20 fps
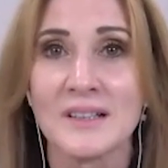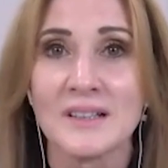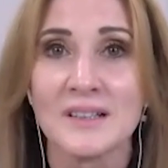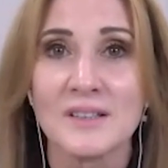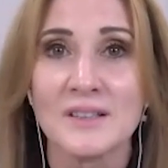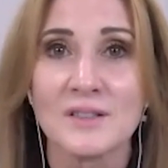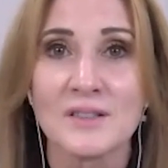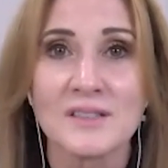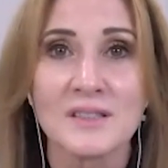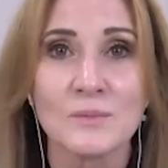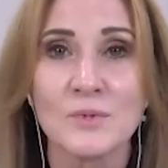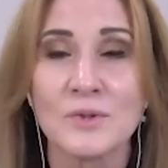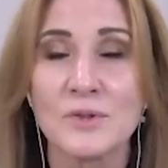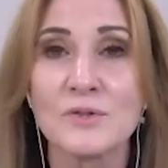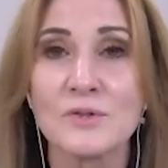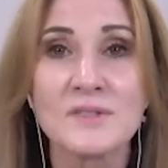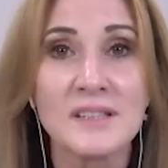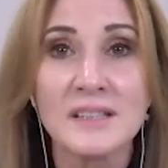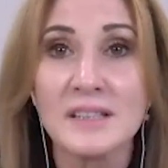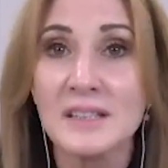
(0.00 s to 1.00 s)
know someone who's
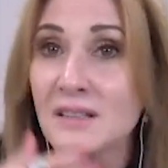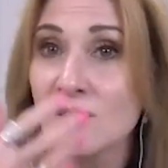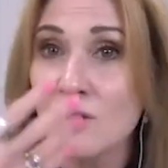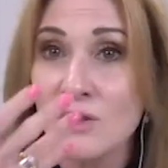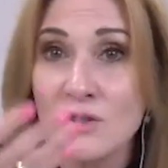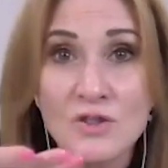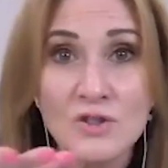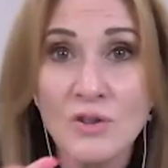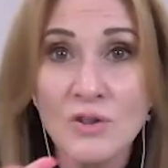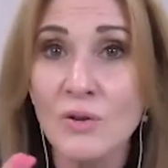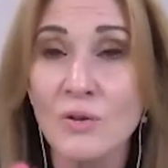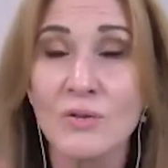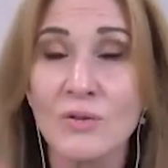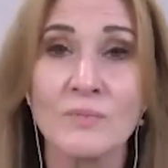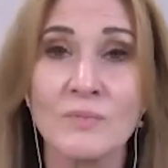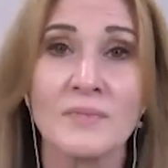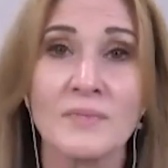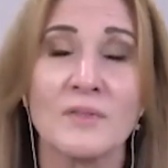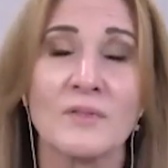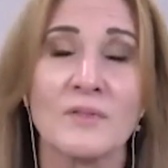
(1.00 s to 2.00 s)
getting control
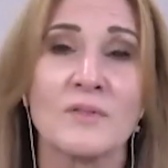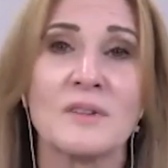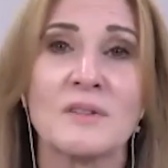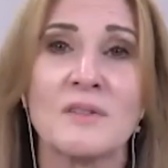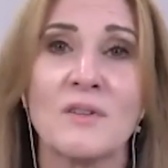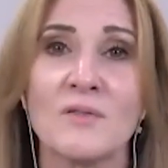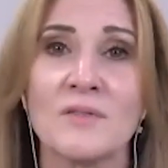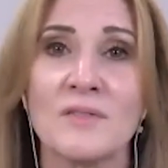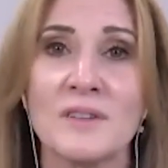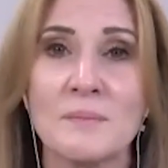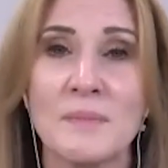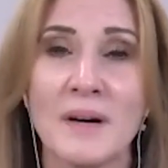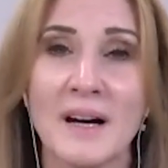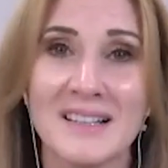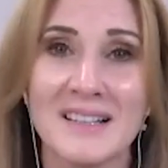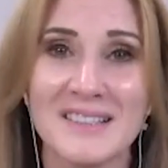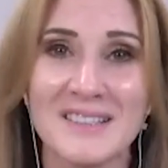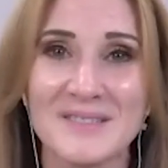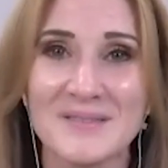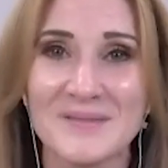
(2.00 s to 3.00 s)
of their, of their
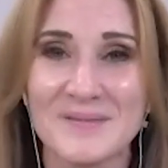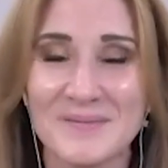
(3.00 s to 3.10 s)
mind